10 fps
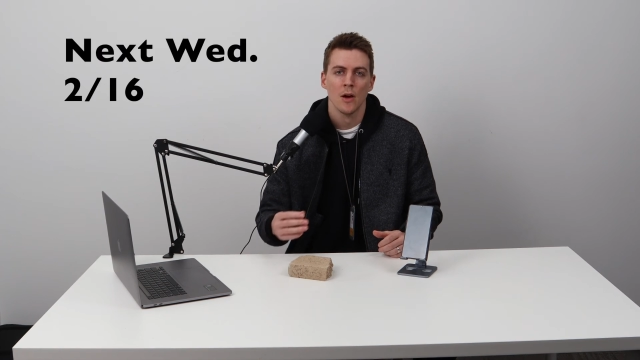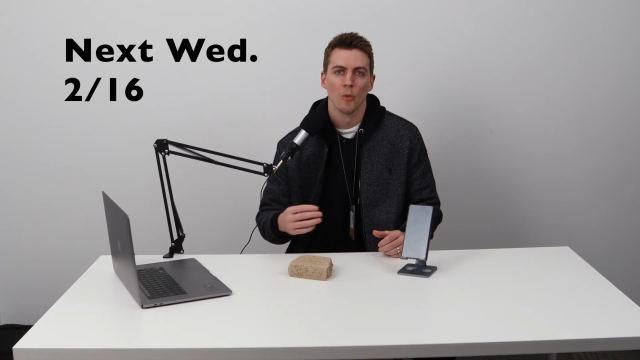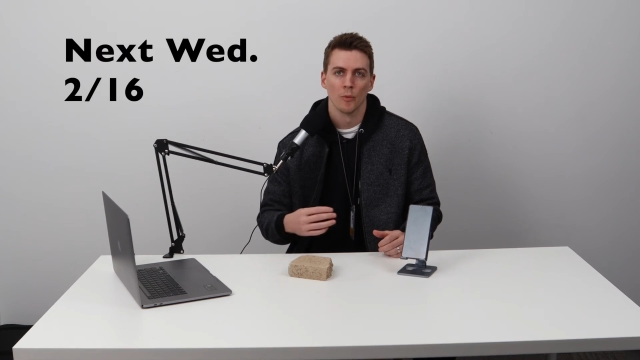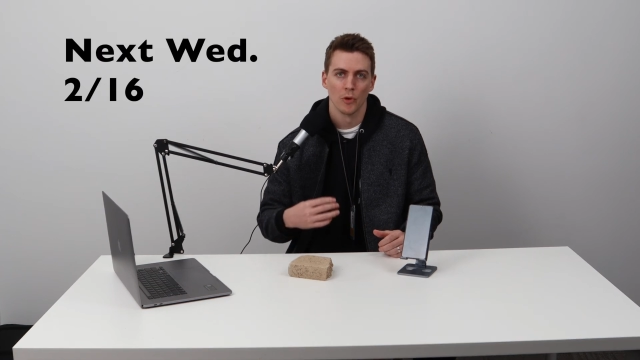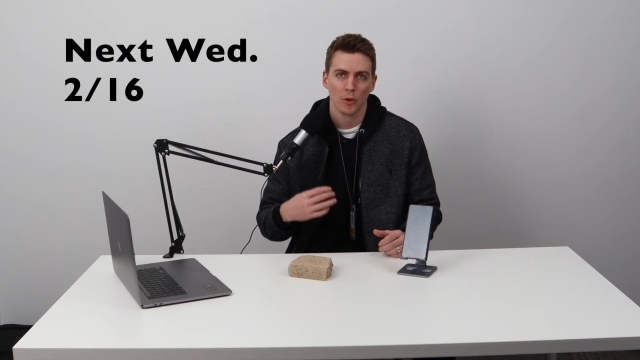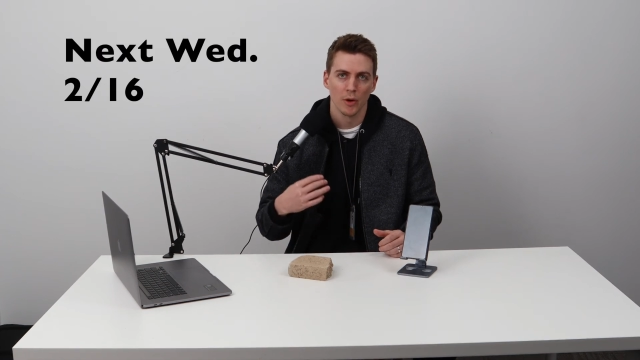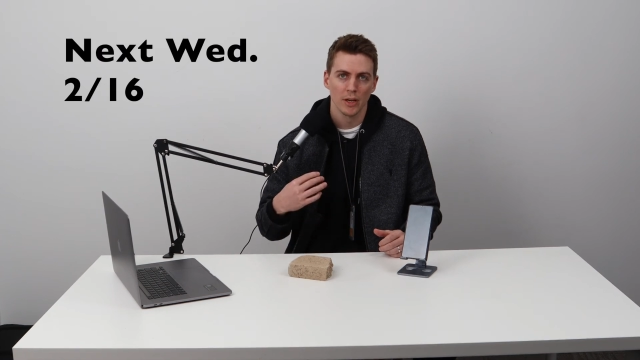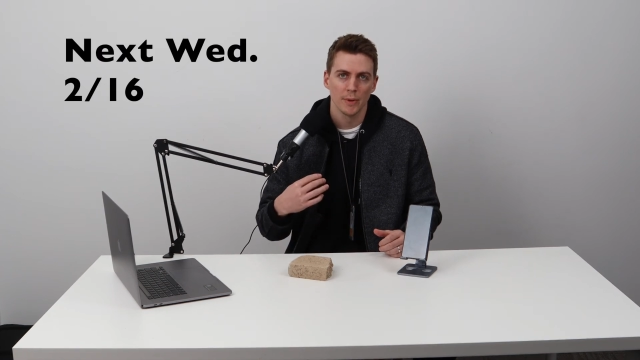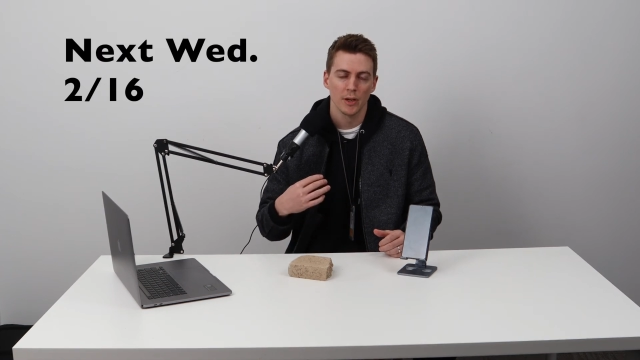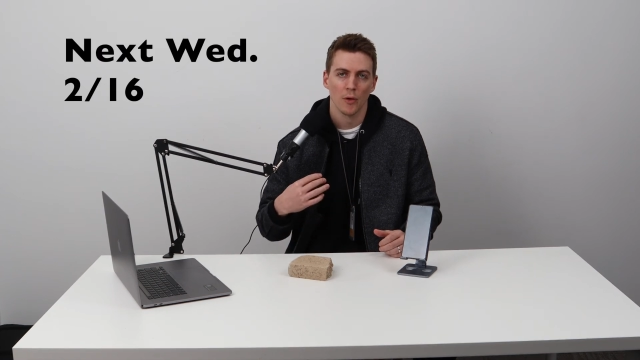when we're going
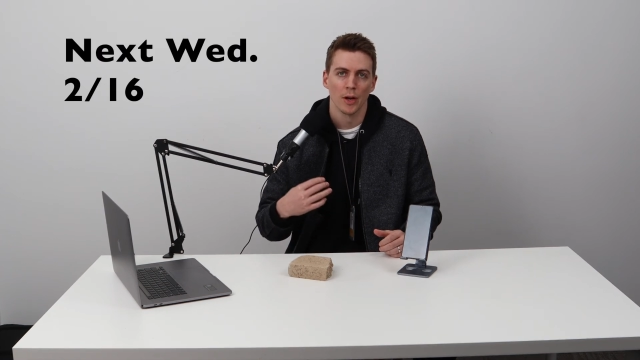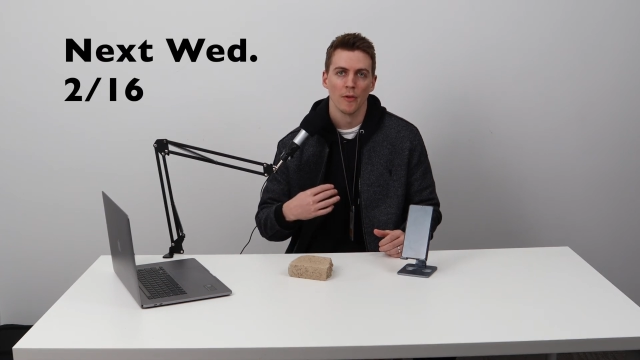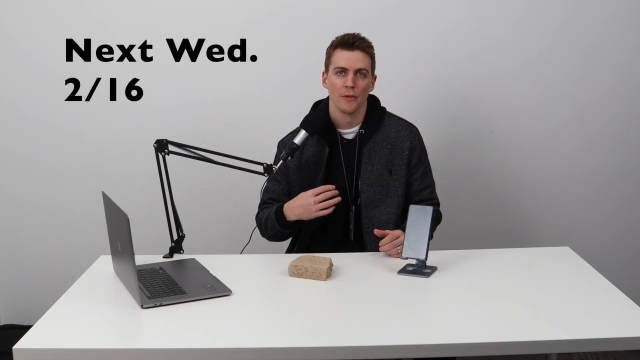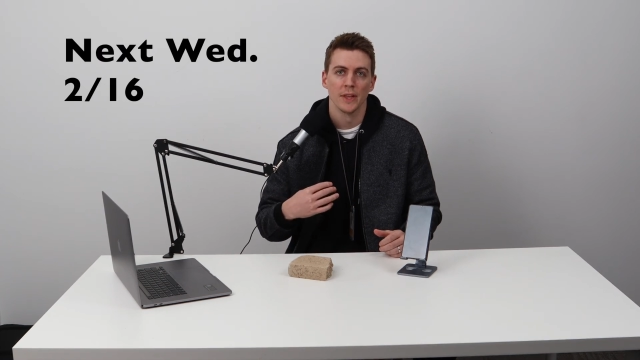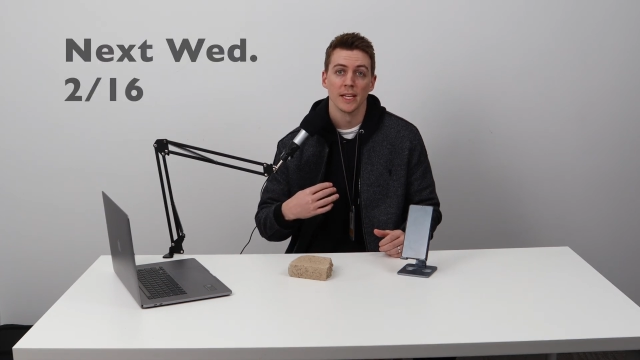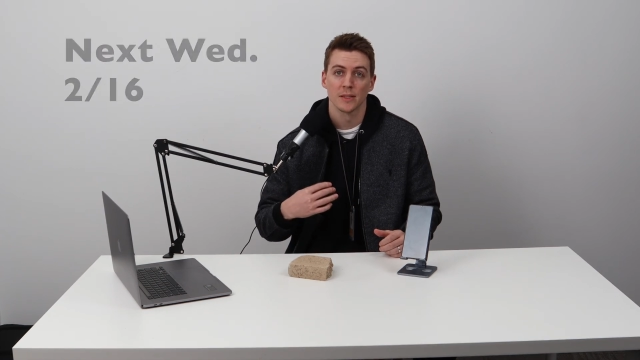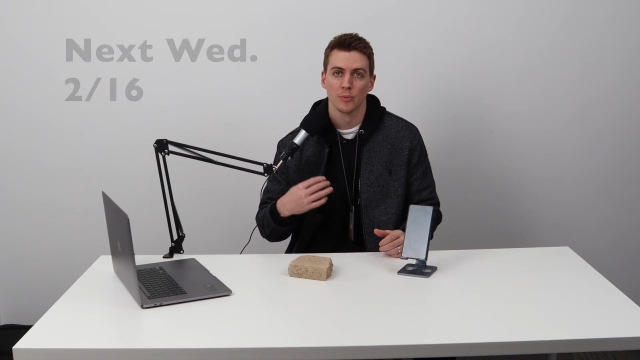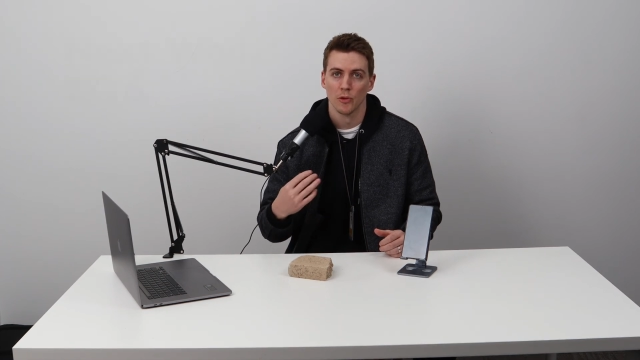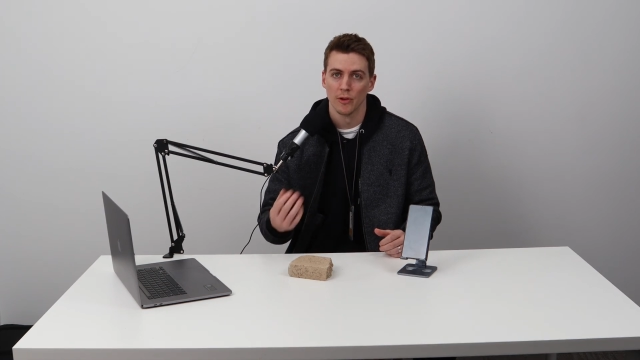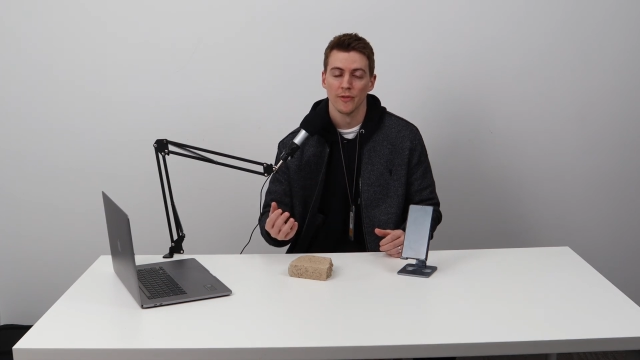to be going over the
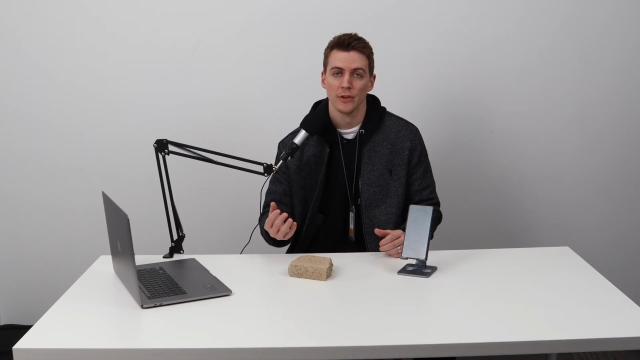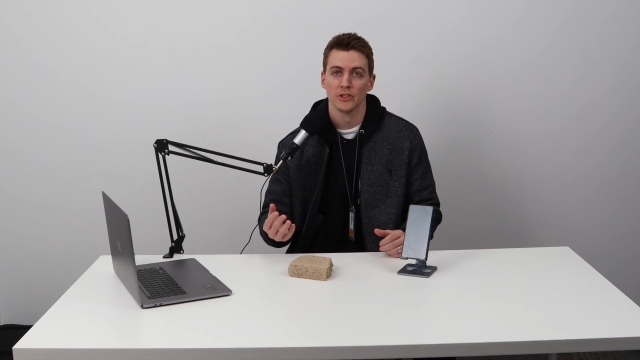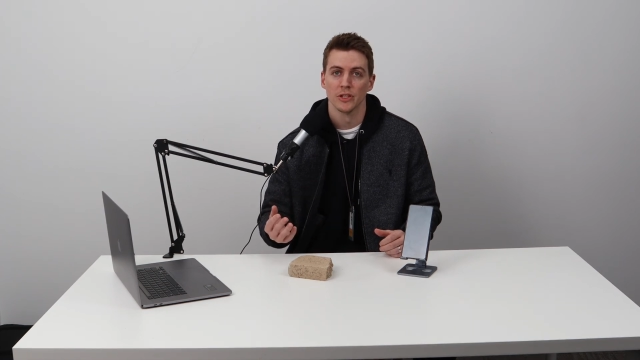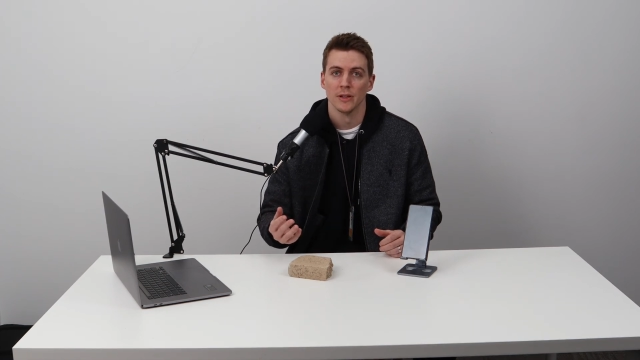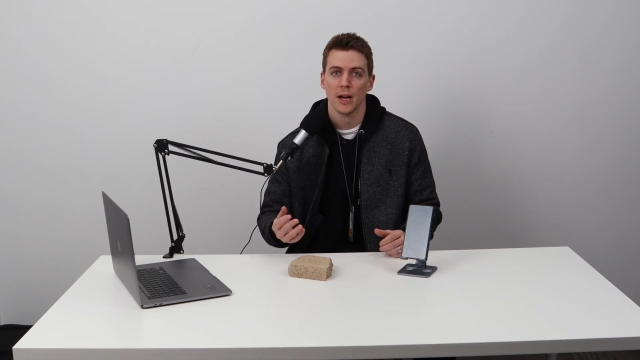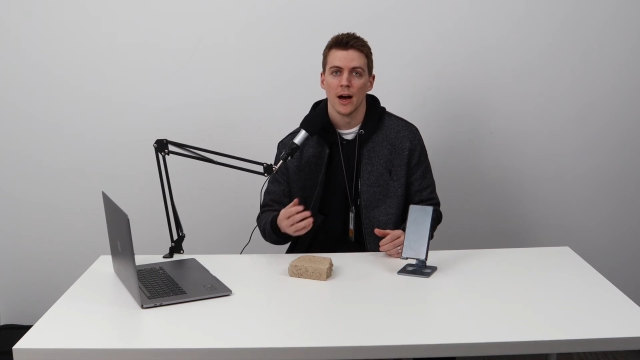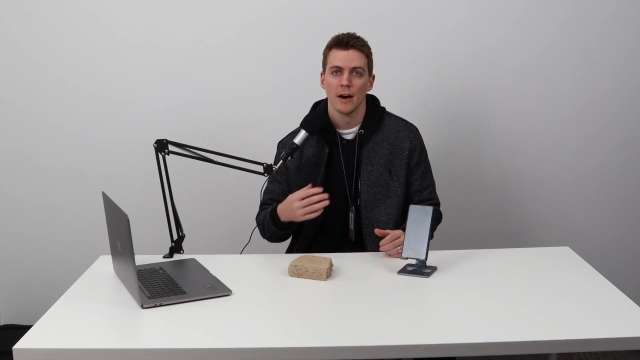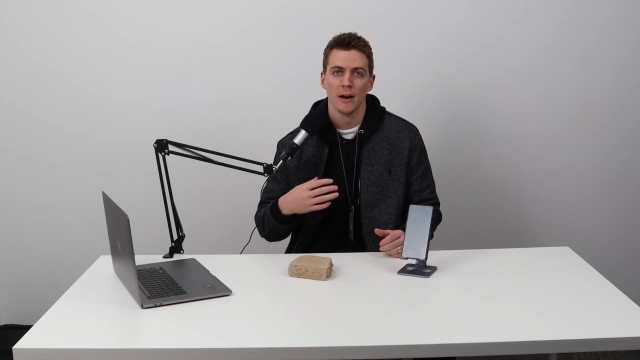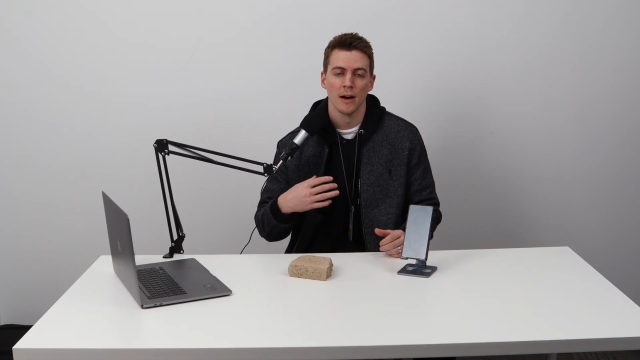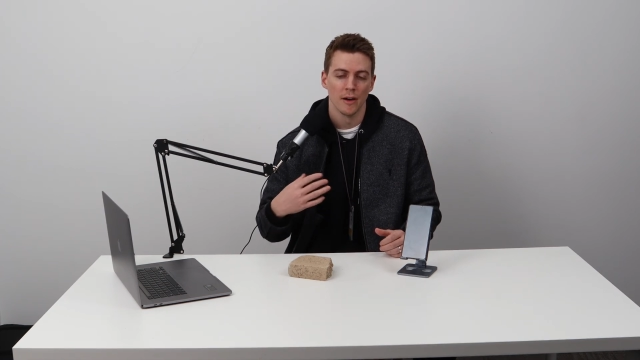Explorer version
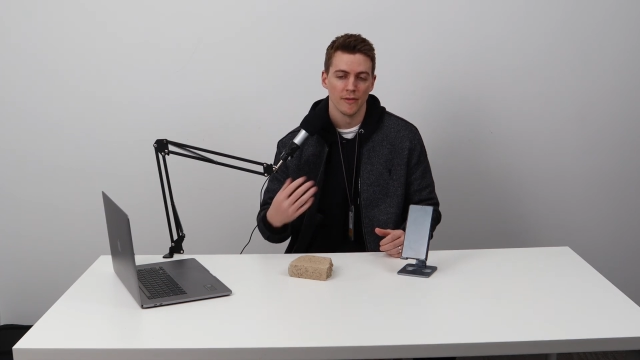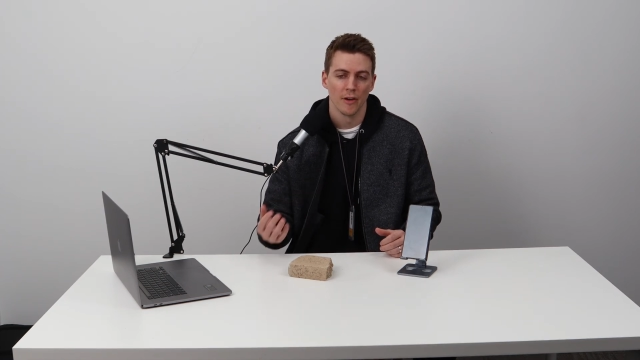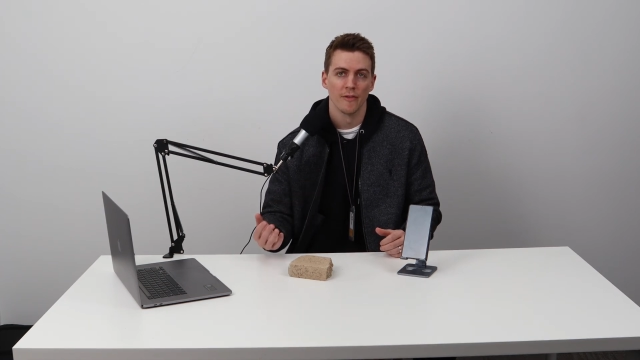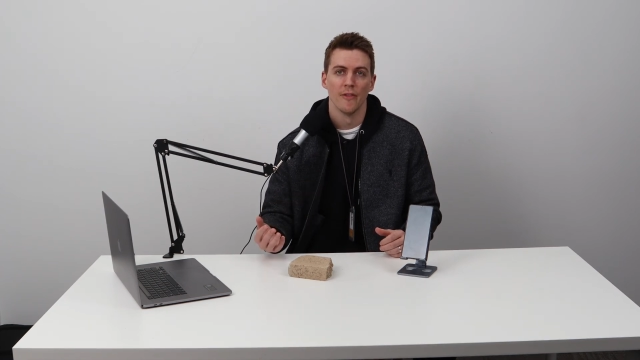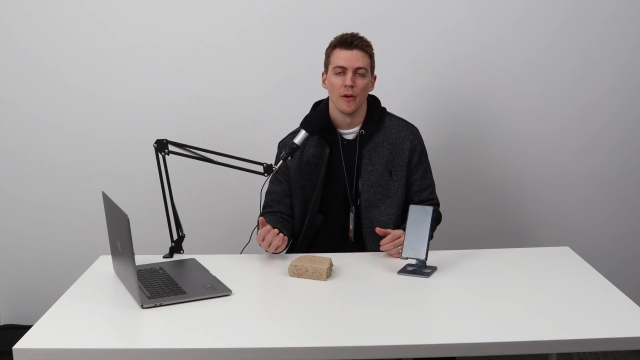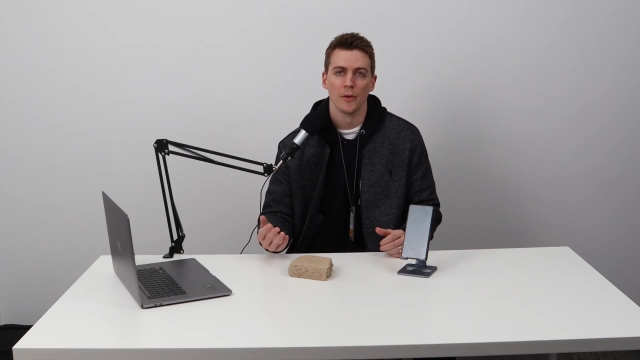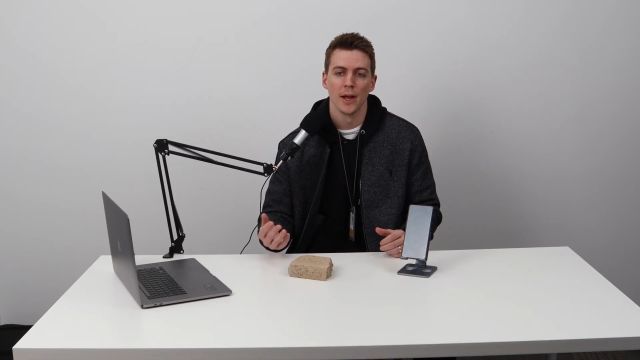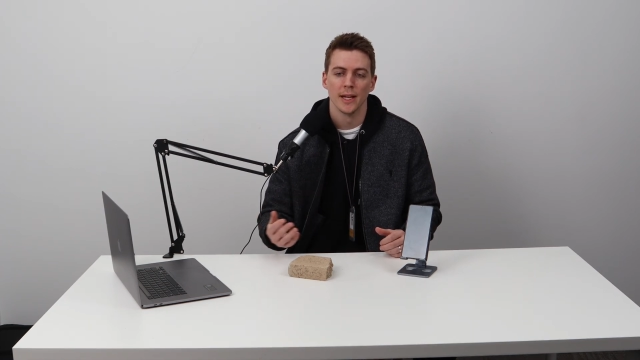of our phone.